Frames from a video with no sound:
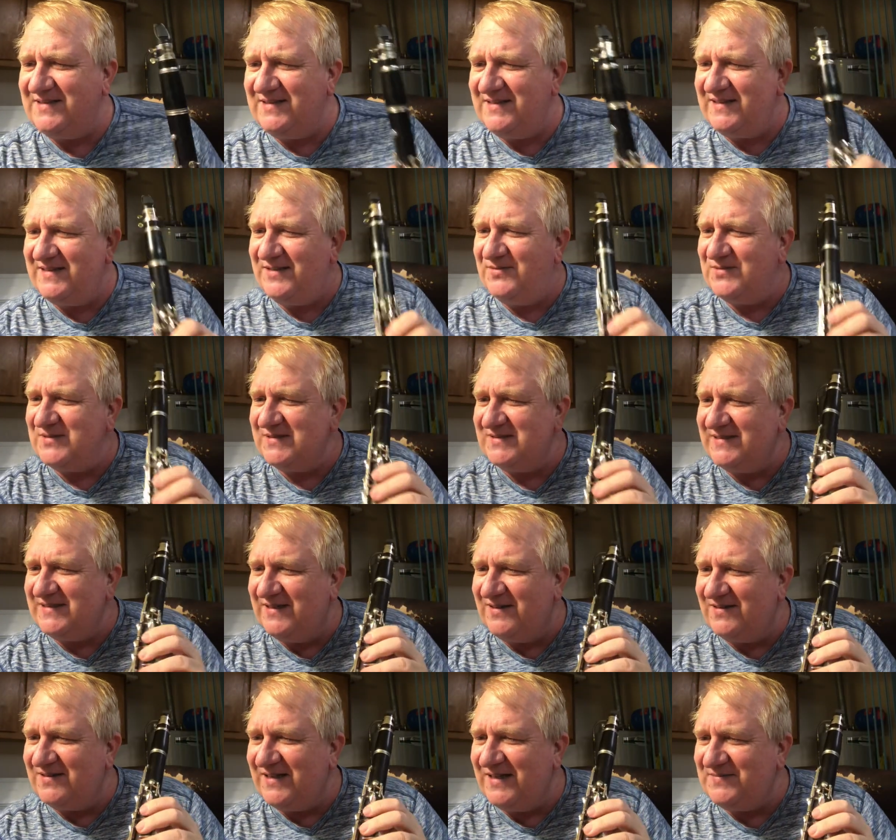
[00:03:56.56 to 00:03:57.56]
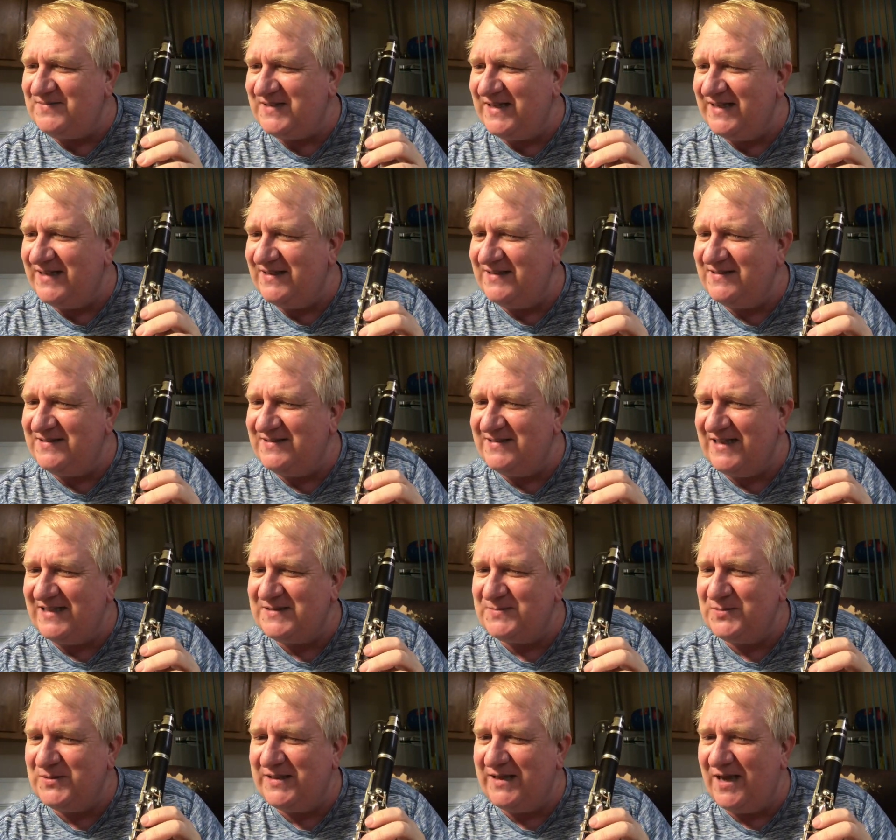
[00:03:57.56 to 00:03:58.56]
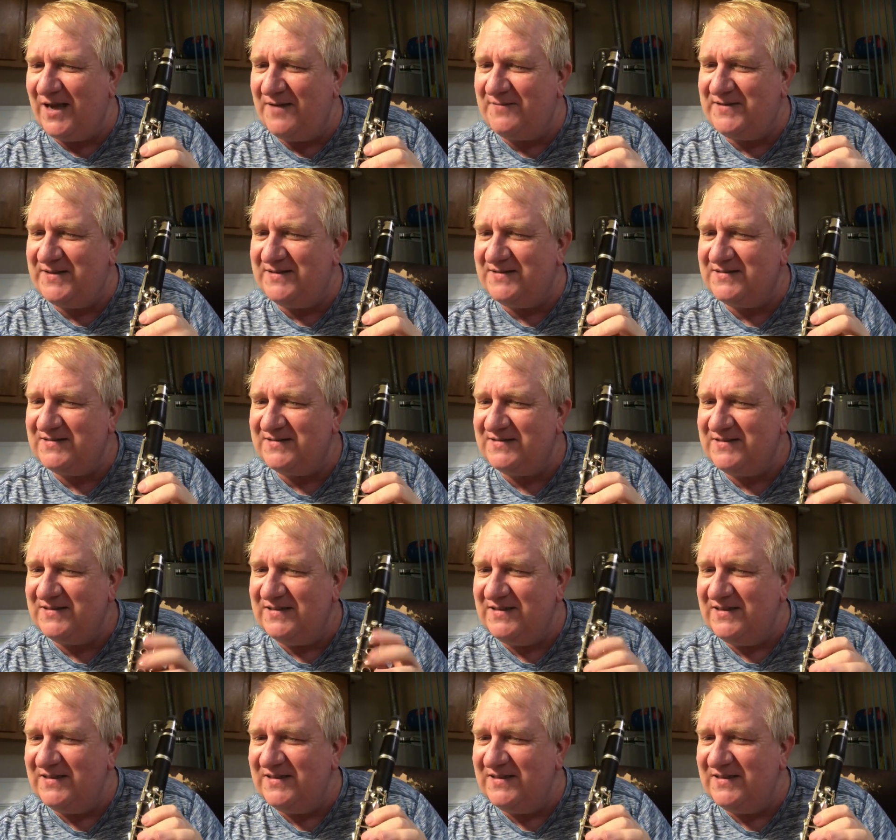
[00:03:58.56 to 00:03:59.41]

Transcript: There was, the left hand, that's pretty obvious.